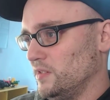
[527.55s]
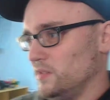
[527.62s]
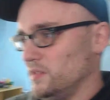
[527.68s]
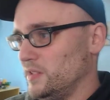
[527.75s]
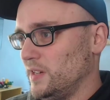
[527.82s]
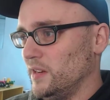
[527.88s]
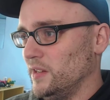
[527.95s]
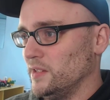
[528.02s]
So
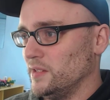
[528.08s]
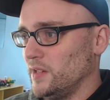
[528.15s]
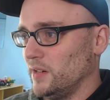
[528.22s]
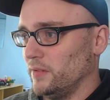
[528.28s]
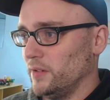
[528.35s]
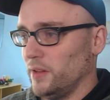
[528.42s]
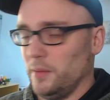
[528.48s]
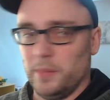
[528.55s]
it's not
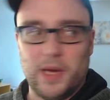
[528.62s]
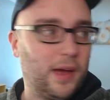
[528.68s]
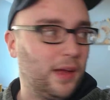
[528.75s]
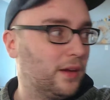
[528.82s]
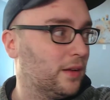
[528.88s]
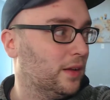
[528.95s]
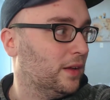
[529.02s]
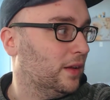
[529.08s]
really
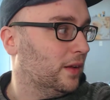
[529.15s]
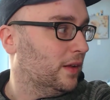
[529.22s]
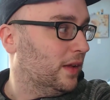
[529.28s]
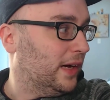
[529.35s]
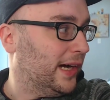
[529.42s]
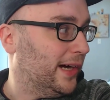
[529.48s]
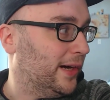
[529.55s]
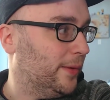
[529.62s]
bad.
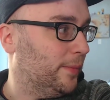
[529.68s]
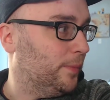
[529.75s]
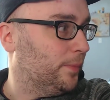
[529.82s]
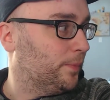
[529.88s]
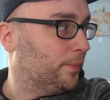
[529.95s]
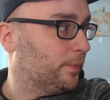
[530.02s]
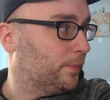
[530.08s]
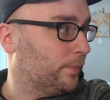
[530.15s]
A
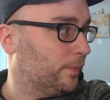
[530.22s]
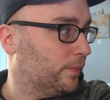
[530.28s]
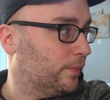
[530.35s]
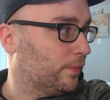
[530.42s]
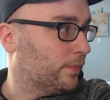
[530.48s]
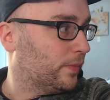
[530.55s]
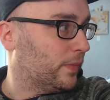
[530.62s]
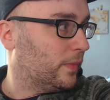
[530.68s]

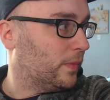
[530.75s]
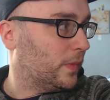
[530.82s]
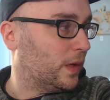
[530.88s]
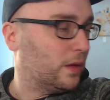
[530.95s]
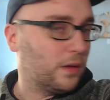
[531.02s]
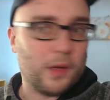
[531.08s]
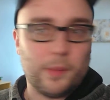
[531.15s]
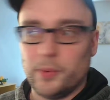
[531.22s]

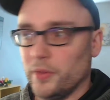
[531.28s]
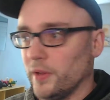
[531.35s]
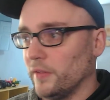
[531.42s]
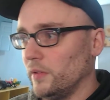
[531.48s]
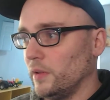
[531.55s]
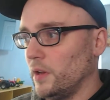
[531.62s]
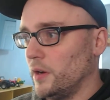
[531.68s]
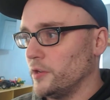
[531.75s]
couple things
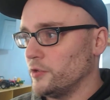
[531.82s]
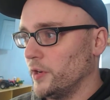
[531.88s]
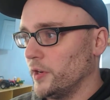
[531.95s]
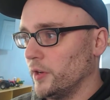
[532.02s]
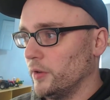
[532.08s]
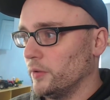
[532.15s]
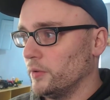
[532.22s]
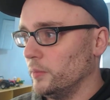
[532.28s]
of laundry to
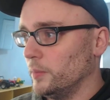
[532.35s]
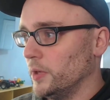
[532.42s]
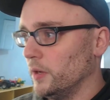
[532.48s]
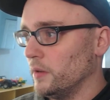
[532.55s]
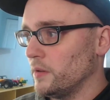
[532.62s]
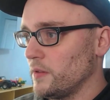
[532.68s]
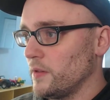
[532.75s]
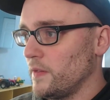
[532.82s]
go through, but
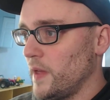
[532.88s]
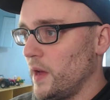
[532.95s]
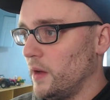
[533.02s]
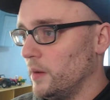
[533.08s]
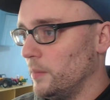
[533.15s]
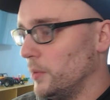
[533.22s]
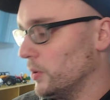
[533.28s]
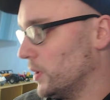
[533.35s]
other than that,
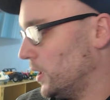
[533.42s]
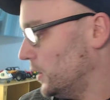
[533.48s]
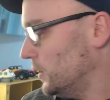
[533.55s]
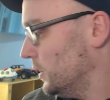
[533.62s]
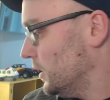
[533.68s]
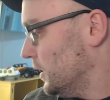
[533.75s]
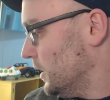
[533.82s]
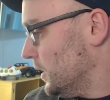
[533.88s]
I'm okay.
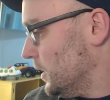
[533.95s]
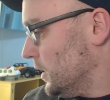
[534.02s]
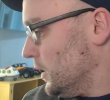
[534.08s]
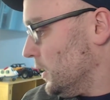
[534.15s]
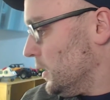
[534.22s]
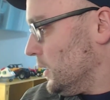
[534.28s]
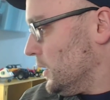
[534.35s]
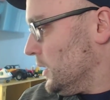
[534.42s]

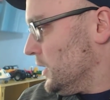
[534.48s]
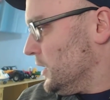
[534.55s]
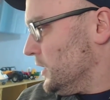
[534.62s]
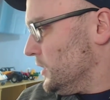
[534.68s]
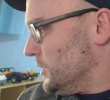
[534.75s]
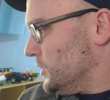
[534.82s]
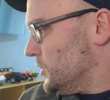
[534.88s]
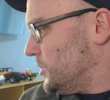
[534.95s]

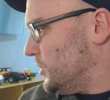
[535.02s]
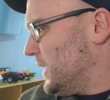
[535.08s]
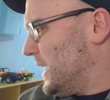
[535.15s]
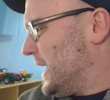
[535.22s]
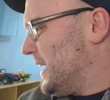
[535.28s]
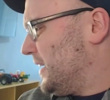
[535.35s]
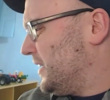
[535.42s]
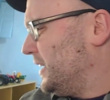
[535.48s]
So
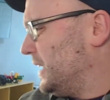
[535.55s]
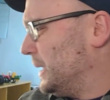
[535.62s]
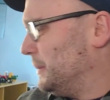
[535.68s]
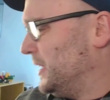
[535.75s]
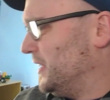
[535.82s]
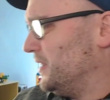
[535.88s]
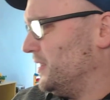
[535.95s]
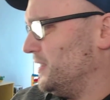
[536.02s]
yeah,
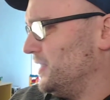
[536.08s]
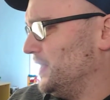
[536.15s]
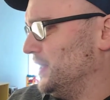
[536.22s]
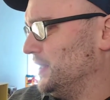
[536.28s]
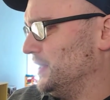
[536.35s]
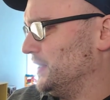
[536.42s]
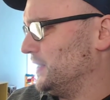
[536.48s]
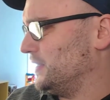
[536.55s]

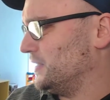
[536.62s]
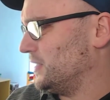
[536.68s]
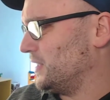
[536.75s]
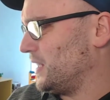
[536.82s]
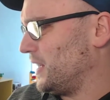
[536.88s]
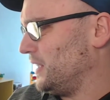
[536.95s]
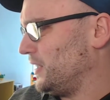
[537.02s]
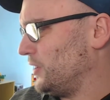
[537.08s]

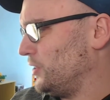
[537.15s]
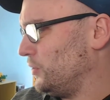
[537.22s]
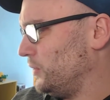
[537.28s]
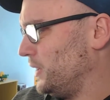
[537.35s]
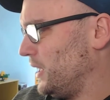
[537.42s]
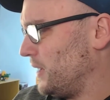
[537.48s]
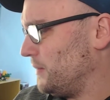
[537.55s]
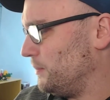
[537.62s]
I don't
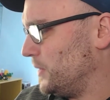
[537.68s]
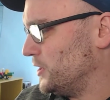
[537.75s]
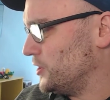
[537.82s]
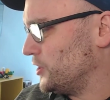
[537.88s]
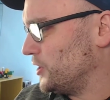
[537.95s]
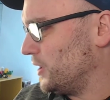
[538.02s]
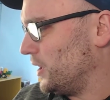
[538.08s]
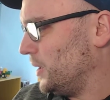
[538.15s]
really have
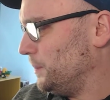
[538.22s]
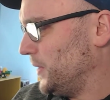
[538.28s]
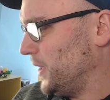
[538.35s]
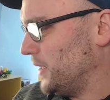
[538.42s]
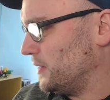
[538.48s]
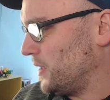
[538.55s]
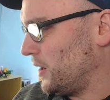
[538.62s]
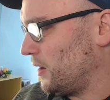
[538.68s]
much to
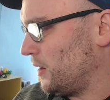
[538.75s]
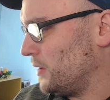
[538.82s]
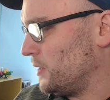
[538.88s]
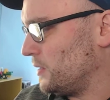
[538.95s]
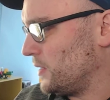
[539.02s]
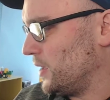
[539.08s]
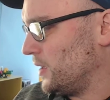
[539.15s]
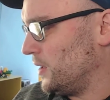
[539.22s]
update there, other
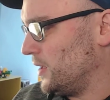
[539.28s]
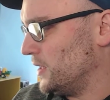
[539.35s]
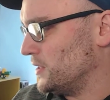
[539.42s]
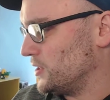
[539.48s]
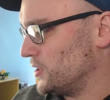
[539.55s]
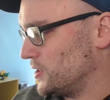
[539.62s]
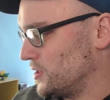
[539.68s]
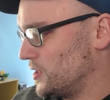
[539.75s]
than it's
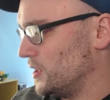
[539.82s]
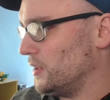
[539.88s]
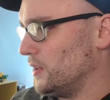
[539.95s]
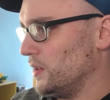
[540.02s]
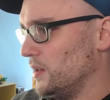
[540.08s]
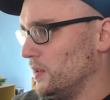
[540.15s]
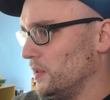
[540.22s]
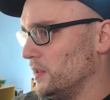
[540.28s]

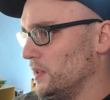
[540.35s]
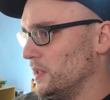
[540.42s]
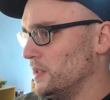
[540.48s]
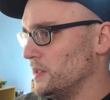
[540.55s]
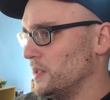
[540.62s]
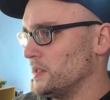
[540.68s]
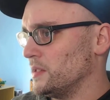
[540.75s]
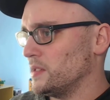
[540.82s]
still
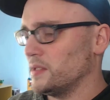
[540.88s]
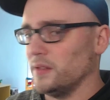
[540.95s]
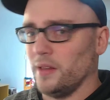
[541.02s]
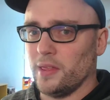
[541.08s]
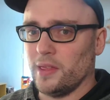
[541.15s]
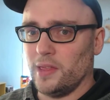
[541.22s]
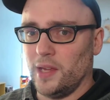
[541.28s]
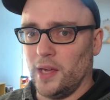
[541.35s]
a
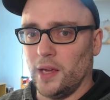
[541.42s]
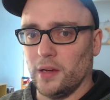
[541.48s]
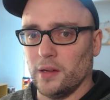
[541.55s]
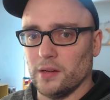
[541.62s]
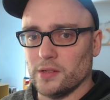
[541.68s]
thing.